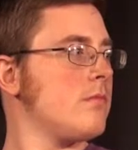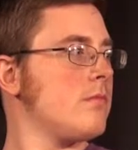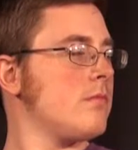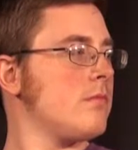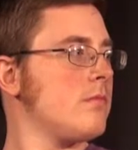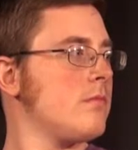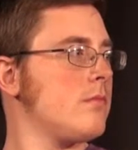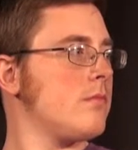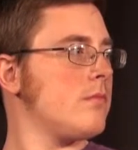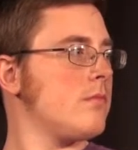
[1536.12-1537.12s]

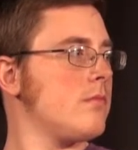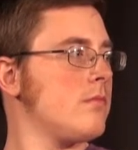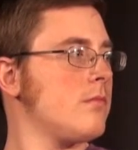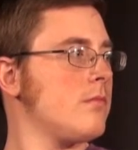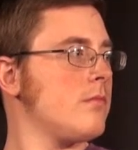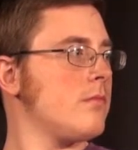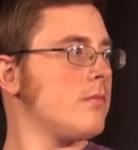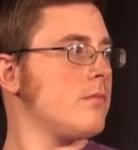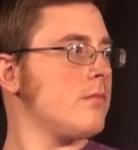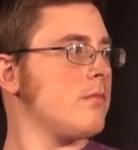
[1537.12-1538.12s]

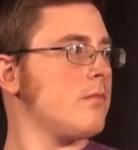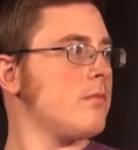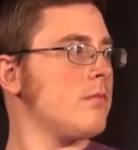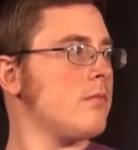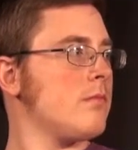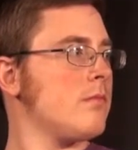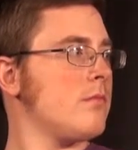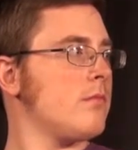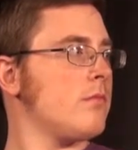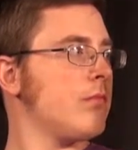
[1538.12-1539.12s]

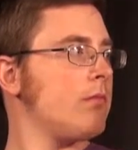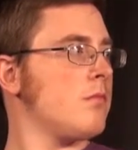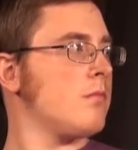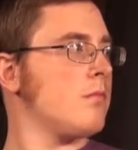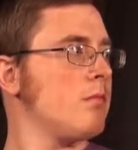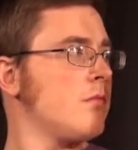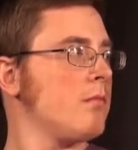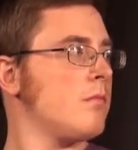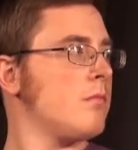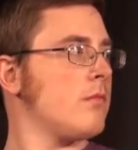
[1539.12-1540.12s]

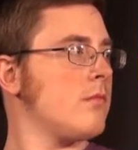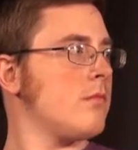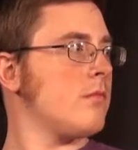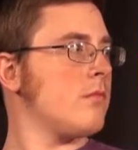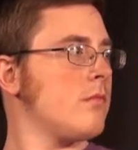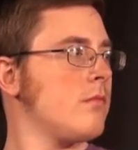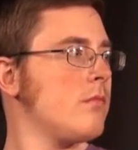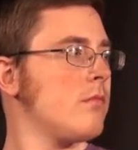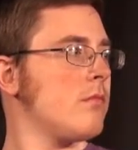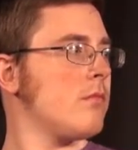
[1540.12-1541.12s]

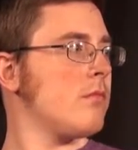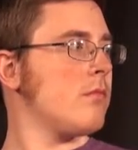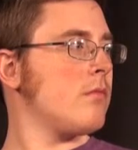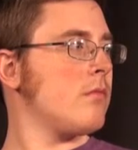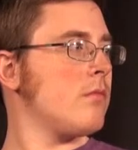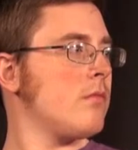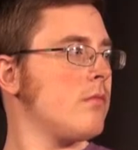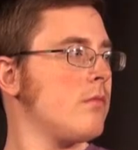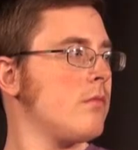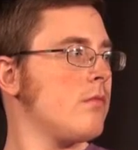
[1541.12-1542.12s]

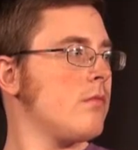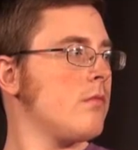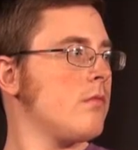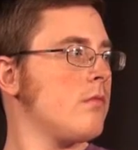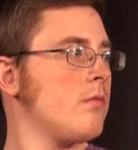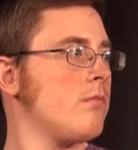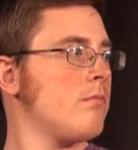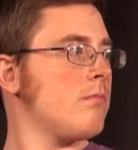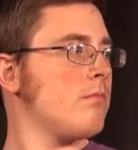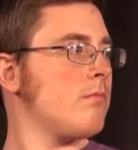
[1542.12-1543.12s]

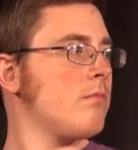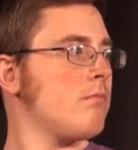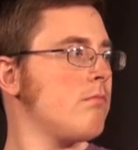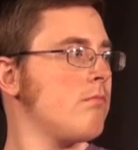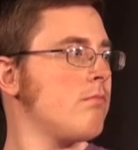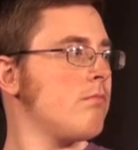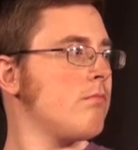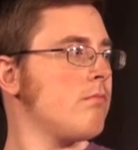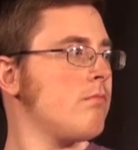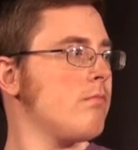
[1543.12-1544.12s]
[no speech]